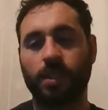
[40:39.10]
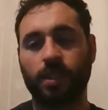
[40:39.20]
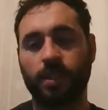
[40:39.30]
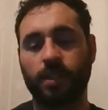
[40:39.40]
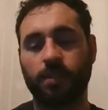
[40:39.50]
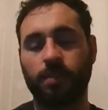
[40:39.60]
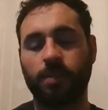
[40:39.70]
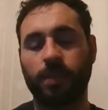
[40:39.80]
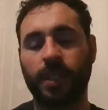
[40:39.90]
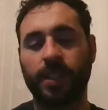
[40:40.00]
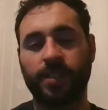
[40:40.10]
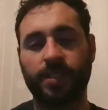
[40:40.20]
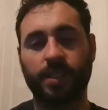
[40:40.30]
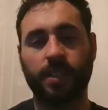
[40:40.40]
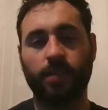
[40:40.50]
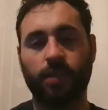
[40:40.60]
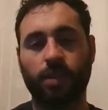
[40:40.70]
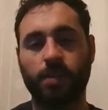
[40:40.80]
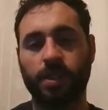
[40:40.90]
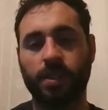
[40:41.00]
LSD
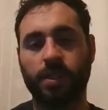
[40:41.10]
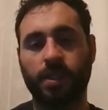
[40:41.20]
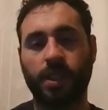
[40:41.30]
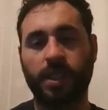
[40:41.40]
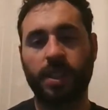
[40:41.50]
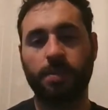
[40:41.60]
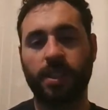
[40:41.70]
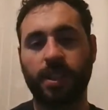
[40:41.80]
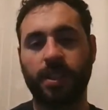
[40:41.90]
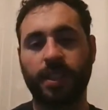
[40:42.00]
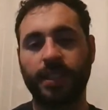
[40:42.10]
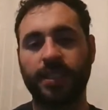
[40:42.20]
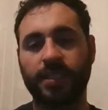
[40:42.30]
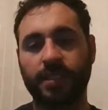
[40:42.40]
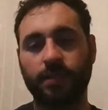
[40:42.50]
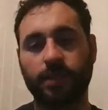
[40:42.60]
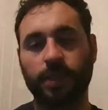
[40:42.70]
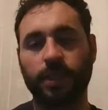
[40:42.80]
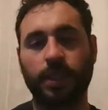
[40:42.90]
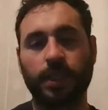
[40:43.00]
from an M3 3-liter.
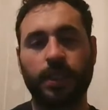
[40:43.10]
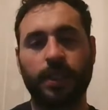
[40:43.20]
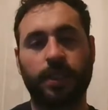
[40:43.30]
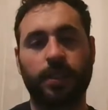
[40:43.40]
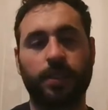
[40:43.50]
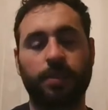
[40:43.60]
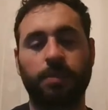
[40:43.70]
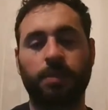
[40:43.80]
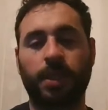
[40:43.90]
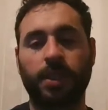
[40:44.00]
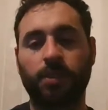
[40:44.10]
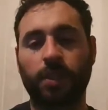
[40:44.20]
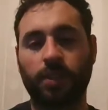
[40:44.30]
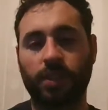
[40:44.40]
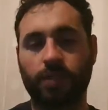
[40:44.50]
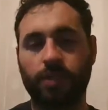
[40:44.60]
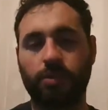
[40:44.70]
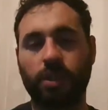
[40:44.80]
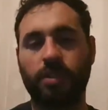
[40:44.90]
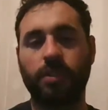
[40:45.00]
I used to have a different
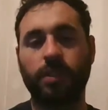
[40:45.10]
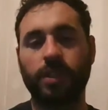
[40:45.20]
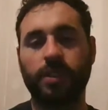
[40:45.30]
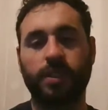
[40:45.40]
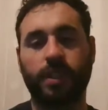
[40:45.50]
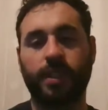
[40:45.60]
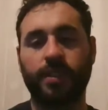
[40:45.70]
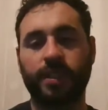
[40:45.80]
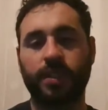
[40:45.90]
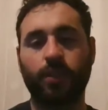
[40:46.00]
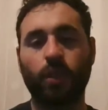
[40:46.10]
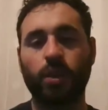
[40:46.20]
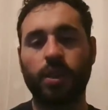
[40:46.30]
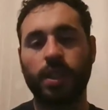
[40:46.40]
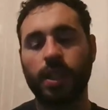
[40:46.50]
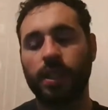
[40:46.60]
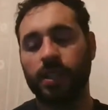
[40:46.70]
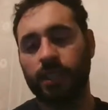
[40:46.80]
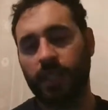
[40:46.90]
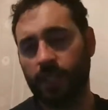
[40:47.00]
ratio on it, a 364.
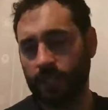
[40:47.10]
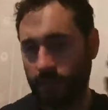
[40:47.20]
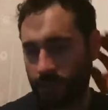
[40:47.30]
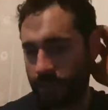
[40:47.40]
Then